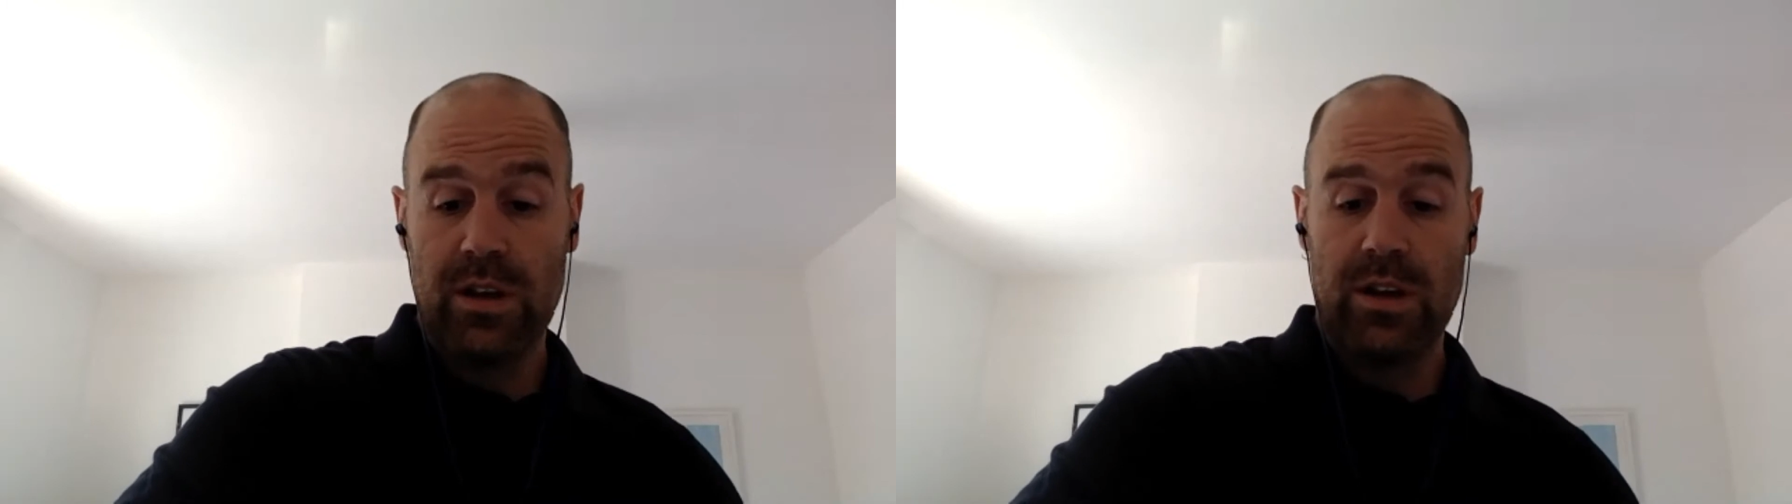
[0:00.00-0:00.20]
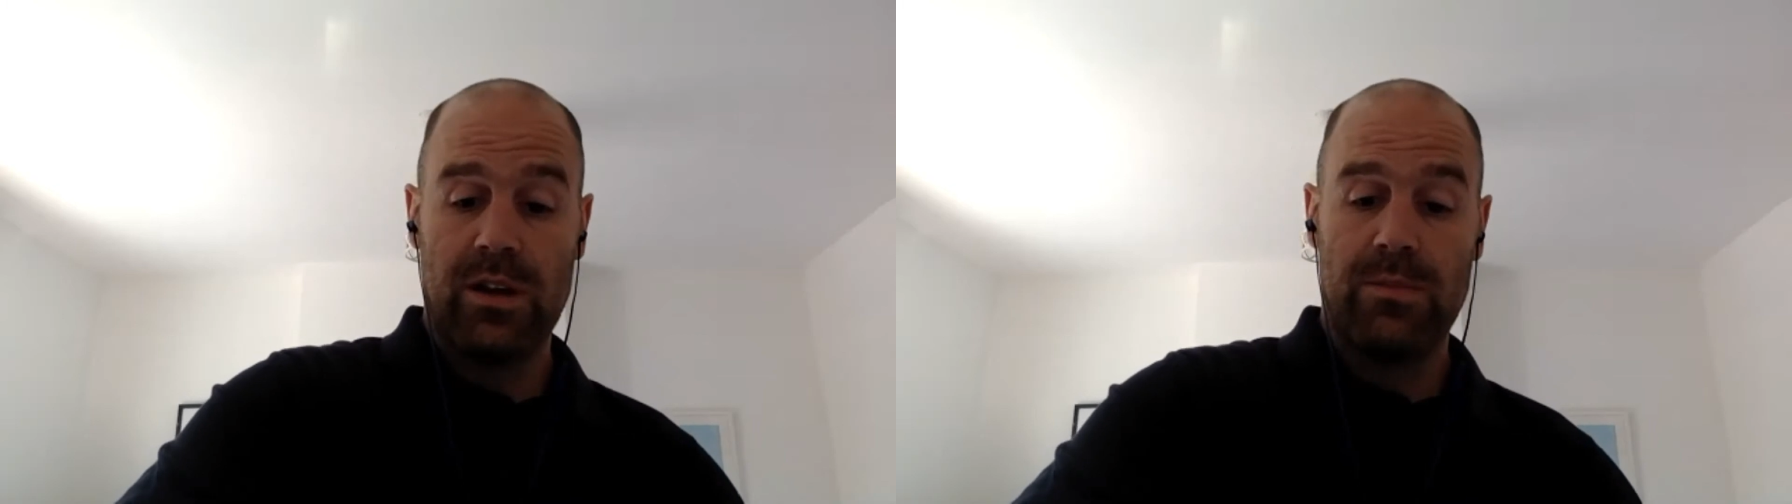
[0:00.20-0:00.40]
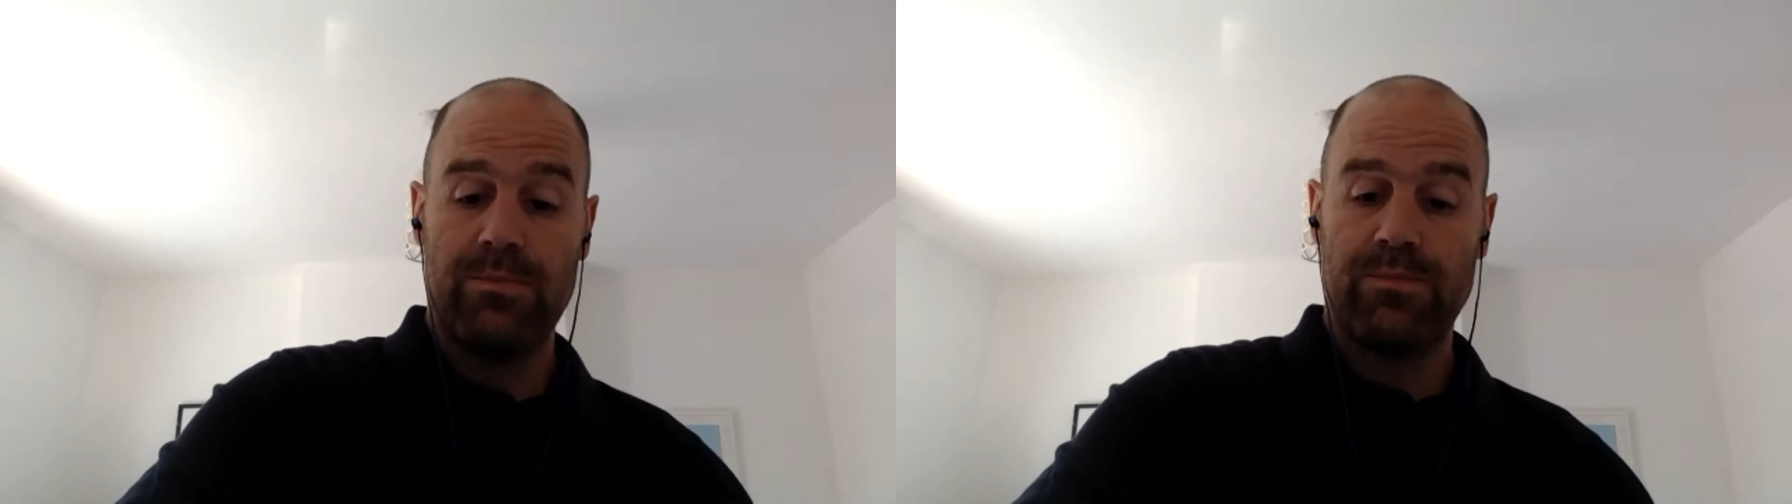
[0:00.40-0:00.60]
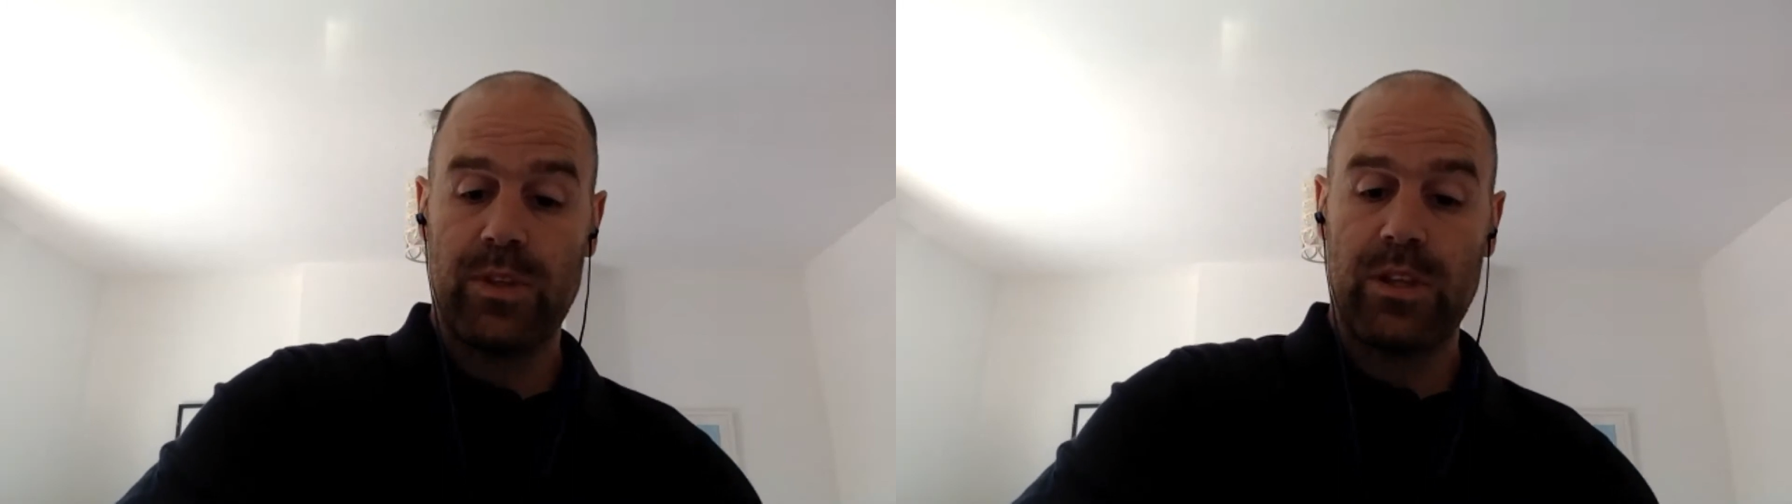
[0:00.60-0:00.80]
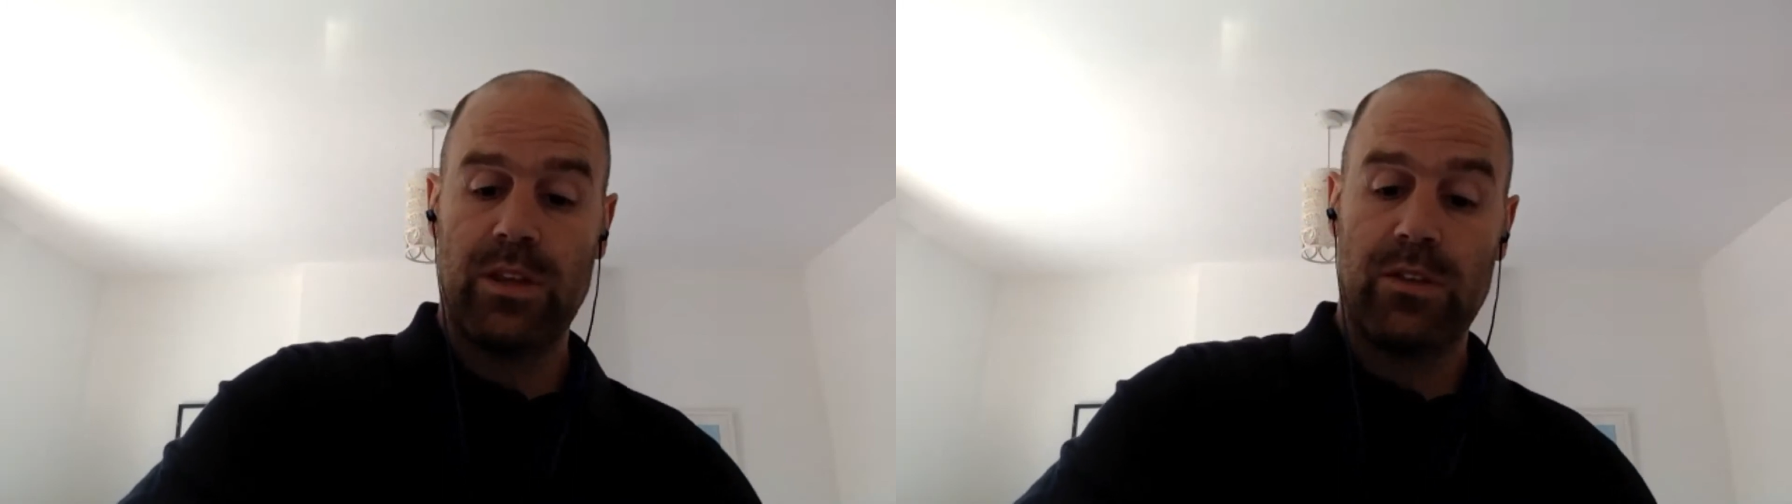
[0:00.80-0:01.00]
They're
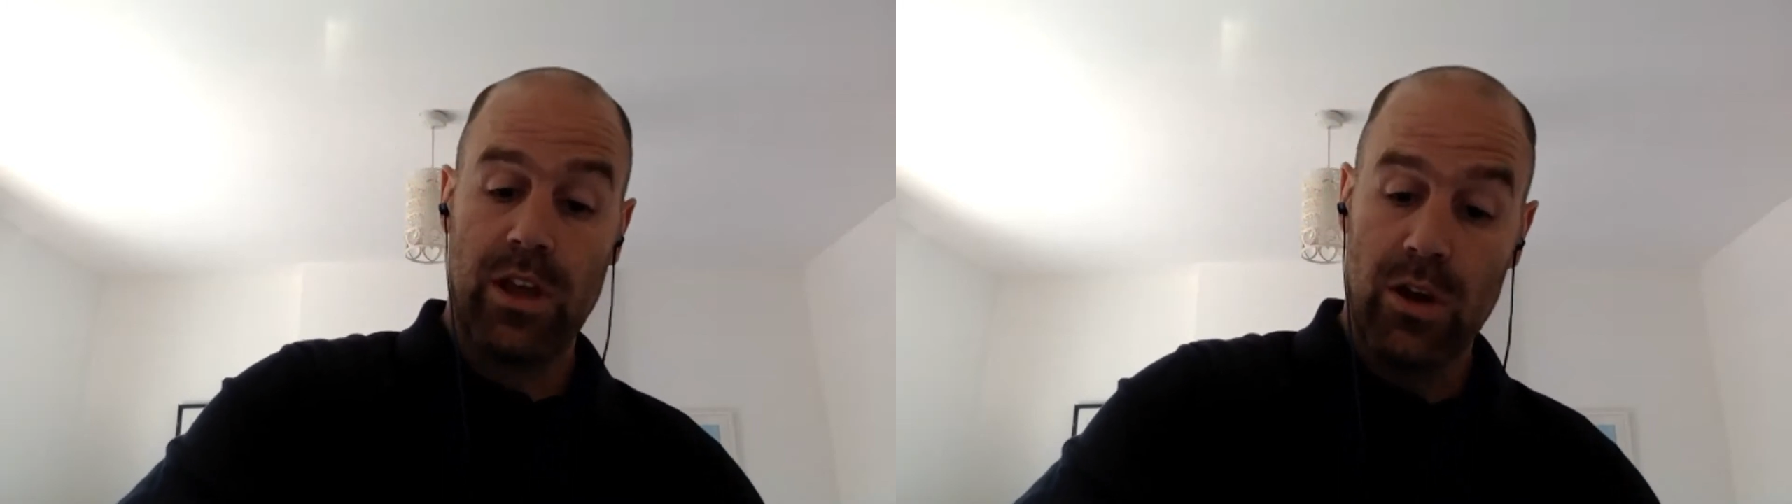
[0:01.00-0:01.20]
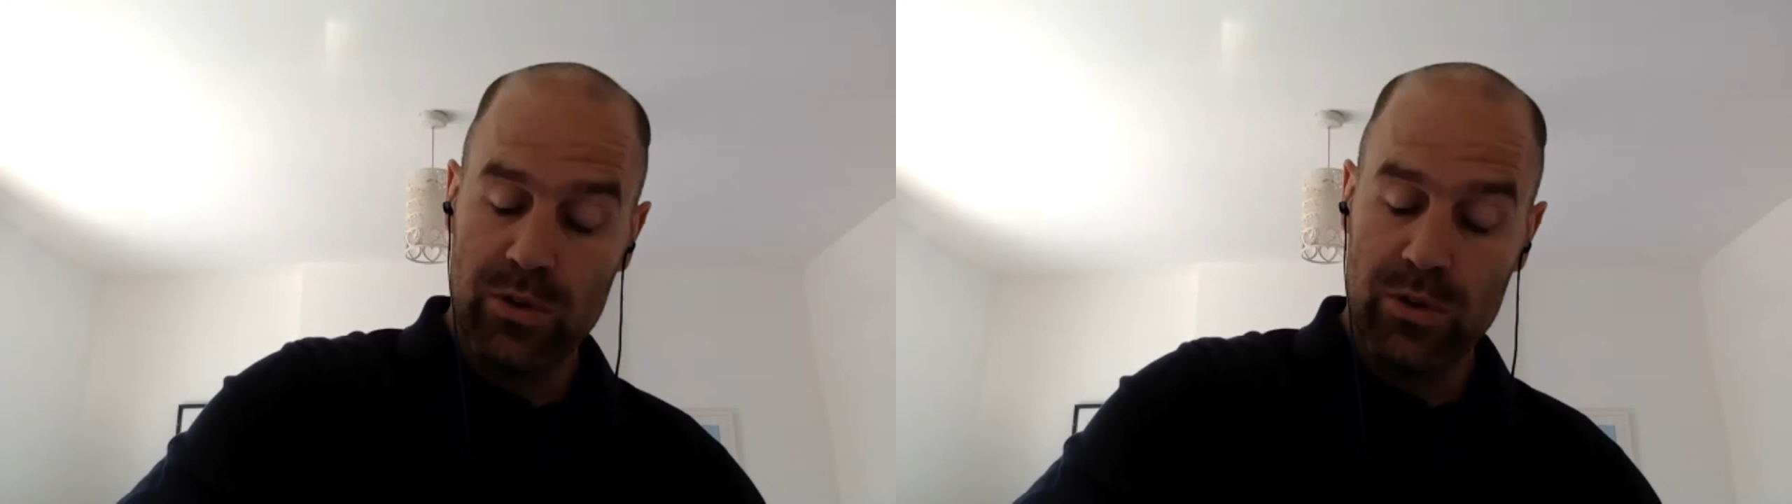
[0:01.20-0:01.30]
the